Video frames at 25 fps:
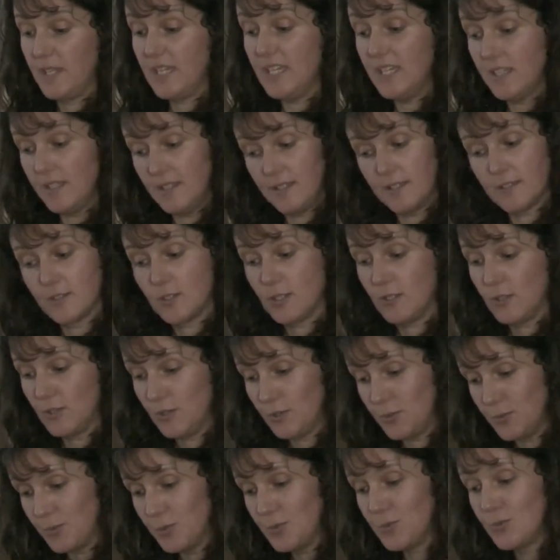
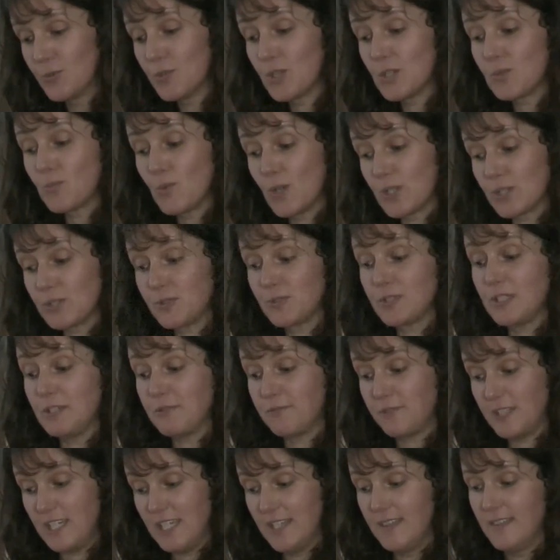want to
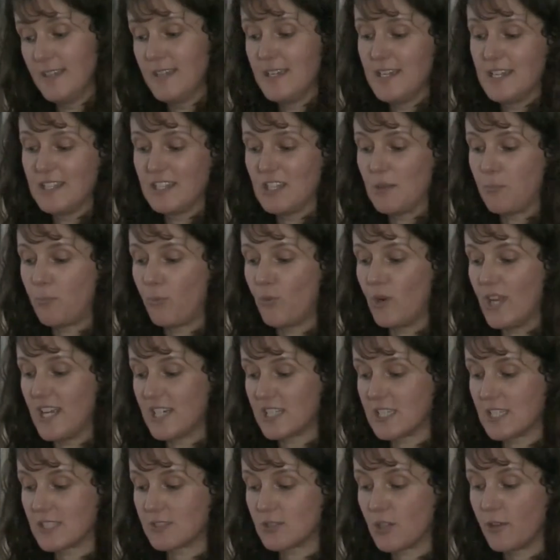give in the
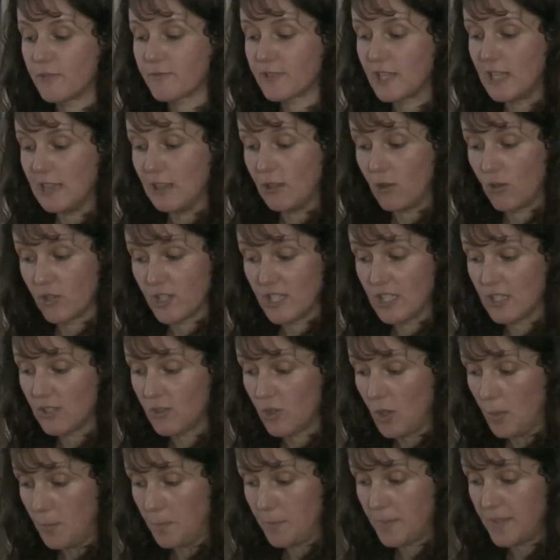pressures of the
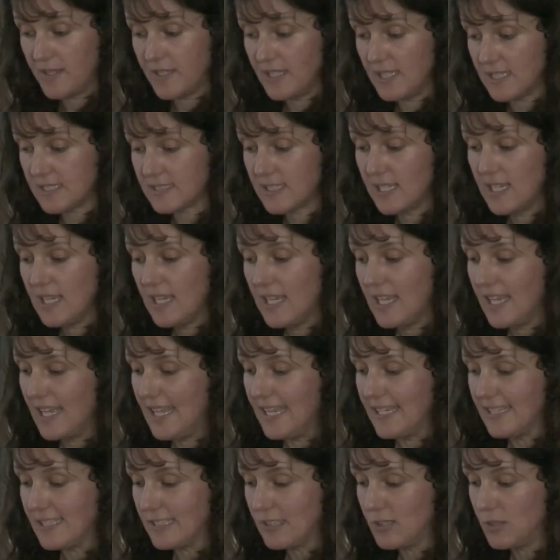logging companies
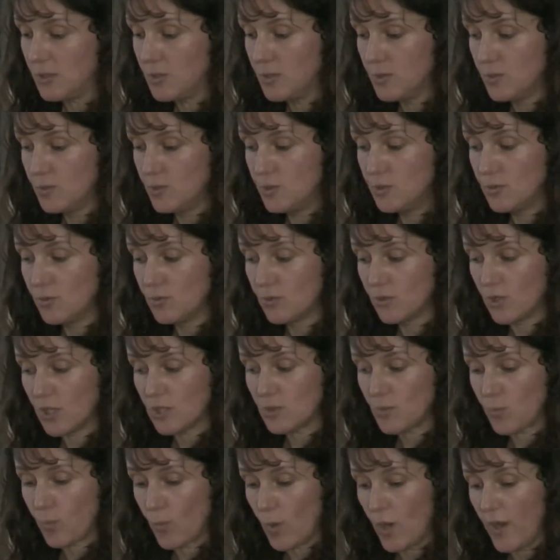and who do
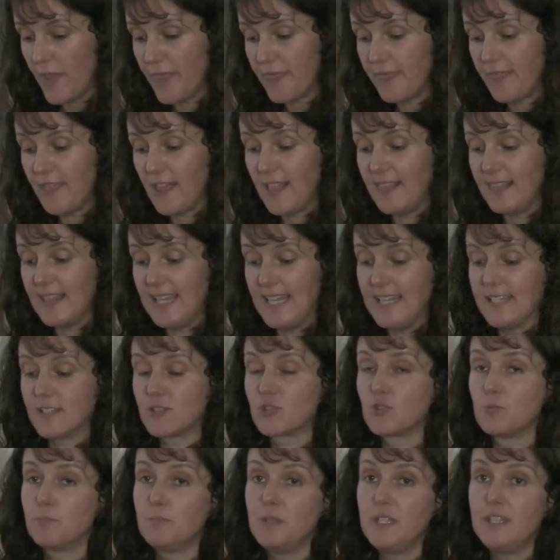not want their
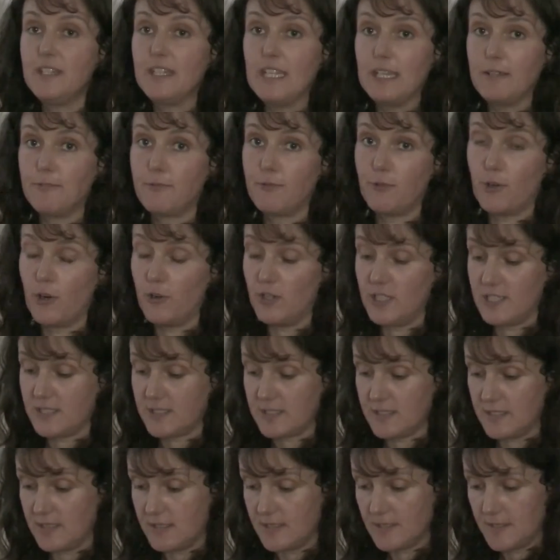land to be
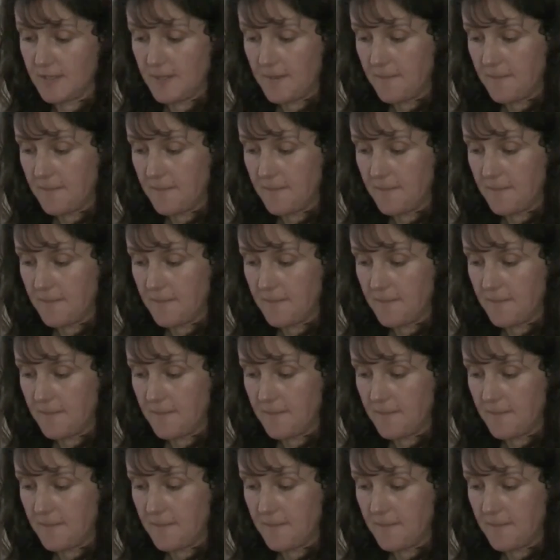deforested.